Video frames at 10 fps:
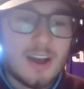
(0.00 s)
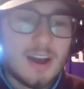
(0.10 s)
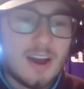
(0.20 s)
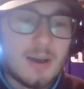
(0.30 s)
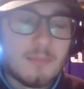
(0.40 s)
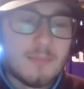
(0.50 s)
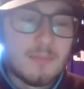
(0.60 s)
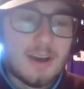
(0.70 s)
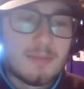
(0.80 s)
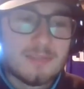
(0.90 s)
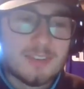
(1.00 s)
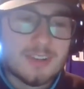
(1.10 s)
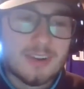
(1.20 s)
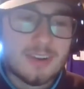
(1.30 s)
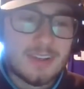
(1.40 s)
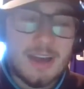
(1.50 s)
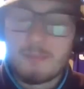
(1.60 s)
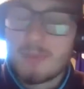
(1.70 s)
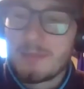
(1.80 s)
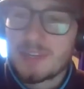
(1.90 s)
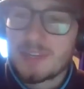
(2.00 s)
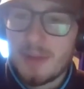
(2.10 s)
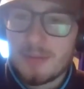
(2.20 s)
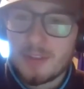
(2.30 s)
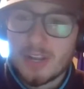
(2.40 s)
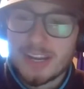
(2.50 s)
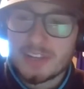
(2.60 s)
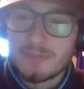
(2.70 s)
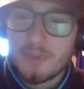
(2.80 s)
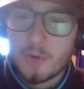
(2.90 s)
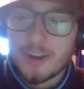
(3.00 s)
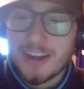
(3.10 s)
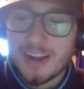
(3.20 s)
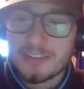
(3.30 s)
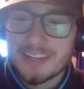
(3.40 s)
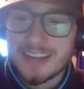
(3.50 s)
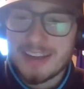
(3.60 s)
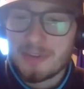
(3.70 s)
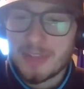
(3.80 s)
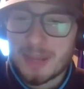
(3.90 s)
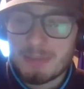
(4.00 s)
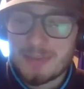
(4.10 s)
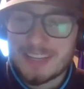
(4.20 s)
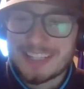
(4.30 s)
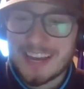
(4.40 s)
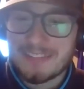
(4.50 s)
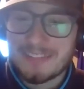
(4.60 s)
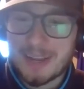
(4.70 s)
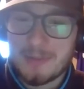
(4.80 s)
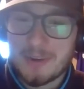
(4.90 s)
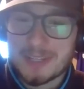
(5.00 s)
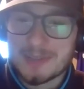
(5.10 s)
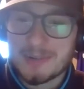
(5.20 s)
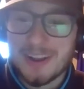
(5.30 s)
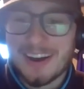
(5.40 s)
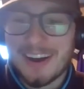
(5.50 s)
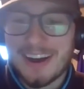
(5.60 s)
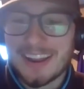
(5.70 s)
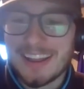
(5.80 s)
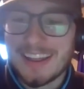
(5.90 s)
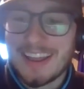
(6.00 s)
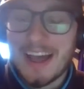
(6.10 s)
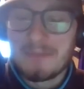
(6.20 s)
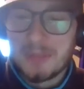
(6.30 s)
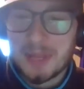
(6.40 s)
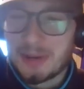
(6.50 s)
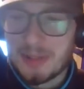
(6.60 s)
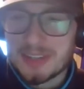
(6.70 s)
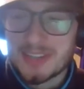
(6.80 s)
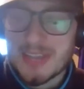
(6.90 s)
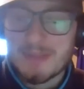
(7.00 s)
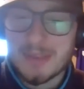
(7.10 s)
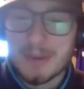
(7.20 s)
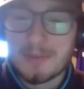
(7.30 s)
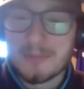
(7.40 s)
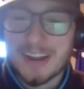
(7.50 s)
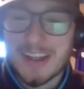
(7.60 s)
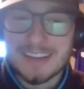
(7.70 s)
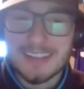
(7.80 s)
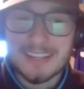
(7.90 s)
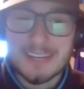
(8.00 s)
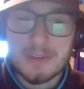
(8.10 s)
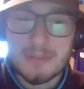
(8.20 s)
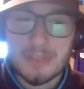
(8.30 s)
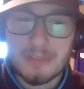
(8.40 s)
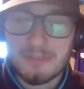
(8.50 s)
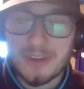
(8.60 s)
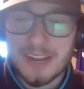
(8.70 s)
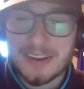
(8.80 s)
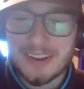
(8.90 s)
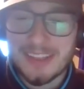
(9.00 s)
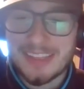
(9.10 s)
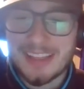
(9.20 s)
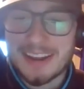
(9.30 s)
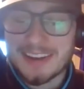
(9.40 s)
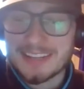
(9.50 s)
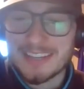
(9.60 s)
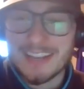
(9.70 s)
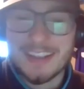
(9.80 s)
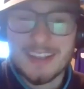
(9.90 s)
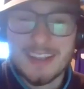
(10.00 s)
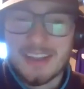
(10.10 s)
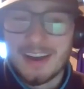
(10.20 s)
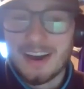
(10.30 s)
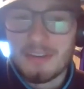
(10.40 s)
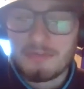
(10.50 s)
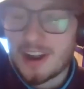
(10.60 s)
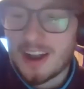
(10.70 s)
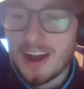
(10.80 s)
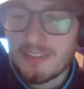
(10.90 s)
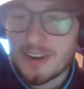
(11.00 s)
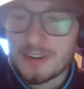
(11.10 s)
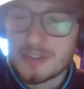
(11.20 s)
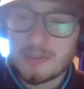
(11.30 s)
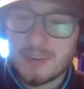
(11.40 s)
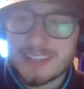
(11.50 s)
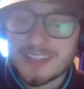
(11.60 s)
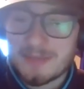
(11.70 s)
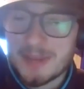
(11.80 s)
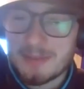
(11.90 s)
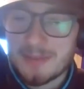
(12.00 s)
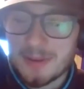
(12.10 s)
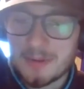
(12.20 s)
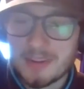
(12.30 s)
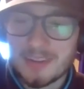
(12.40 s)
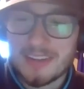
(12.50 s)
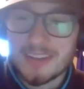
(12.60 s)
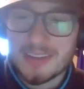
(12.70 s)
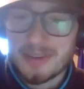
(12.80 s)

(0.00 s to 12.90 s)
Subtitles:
I'm sure, yeah. Pittman's probably looking at his phone right now, seeing everyone like pissed at him, like, what is going on? I'm literally just keeping the number. It had nothing to do with a fight or anything. I didn't say, fuck off, Carson Wentz. I'm keeping number 11.